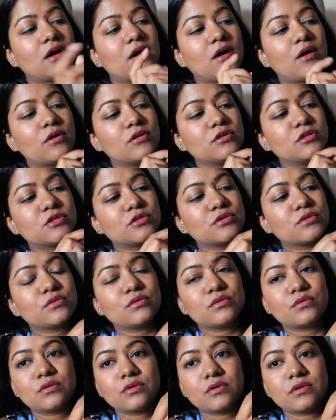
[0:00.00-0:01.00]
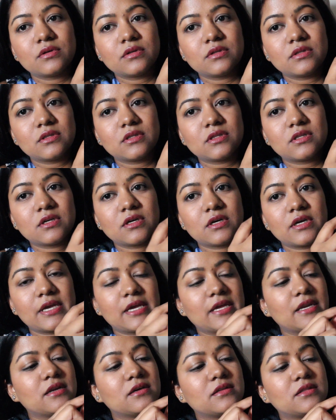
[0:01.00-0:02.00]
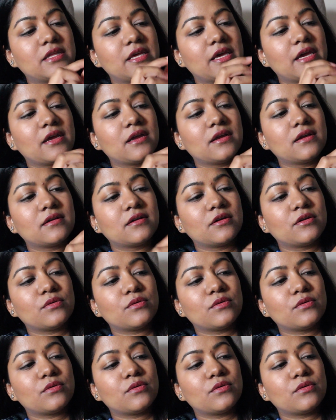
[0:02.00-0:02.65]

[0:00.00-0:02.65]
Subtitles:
Also, the inner thing,